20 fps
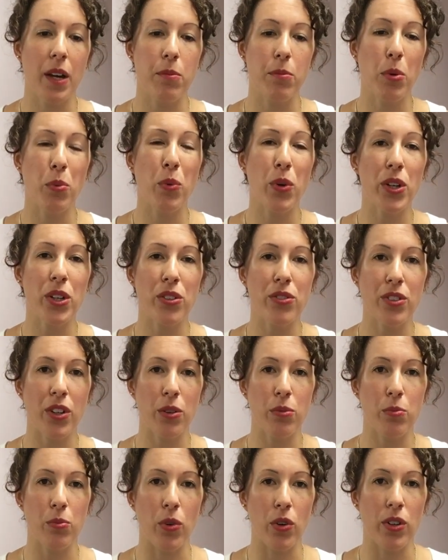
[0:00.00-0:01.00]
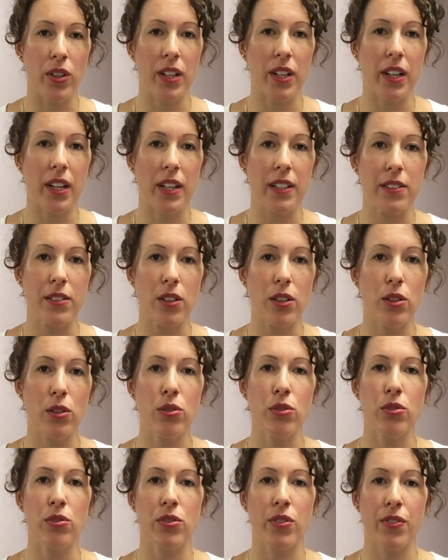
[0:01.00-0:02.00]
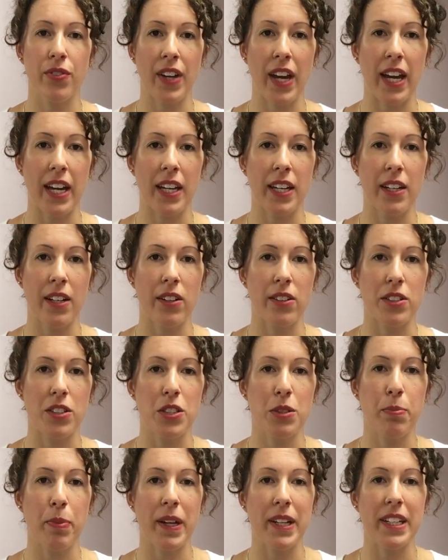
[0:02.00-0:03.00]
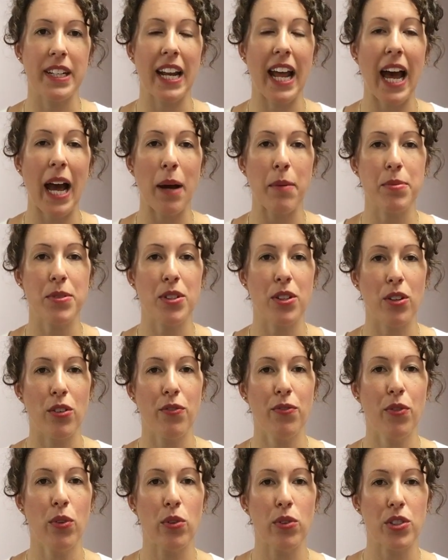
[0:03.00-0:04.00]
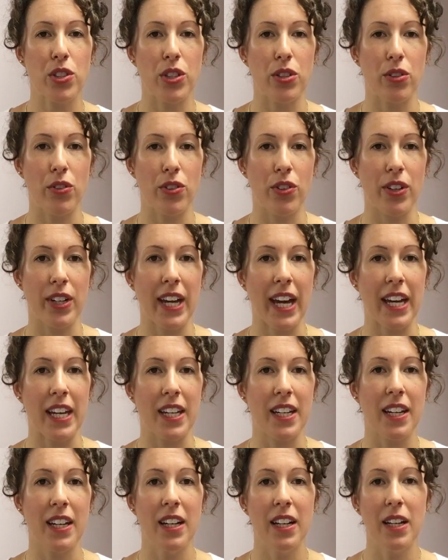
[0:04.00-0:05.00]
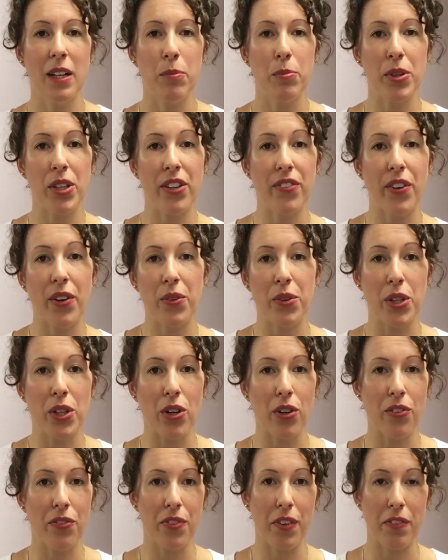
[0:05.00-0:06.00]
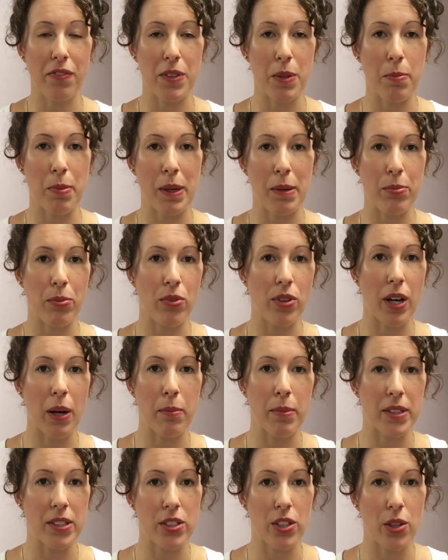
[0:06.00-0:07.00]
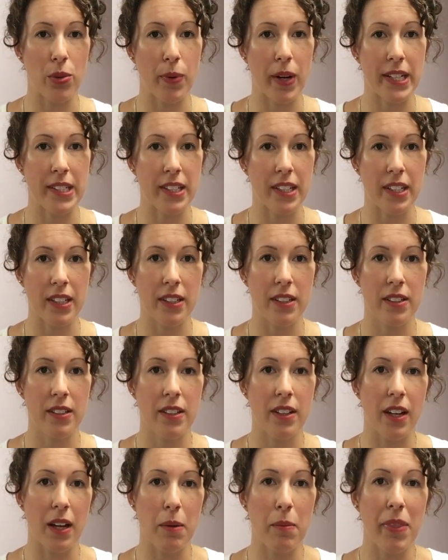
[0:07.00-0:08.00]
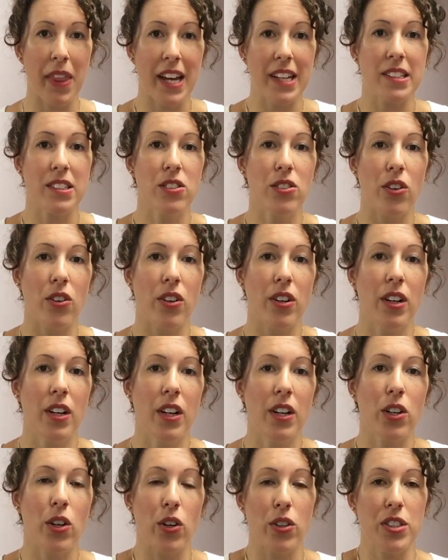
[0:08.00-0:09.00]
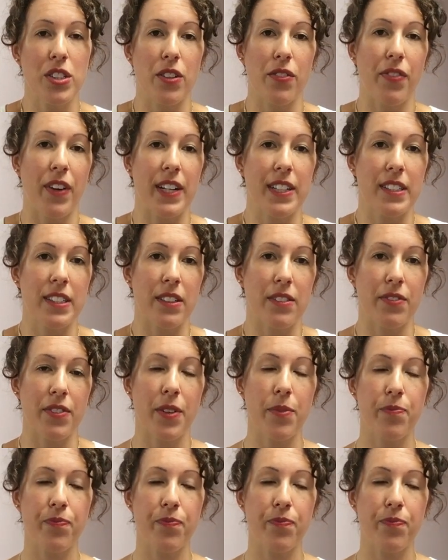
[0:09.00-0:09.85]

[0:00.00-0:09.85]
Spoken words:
But what you don't want is oodles of cake and spend an absolute fortune on your cake, but you've only got 50 people coming to your wedding. That's not cost effective.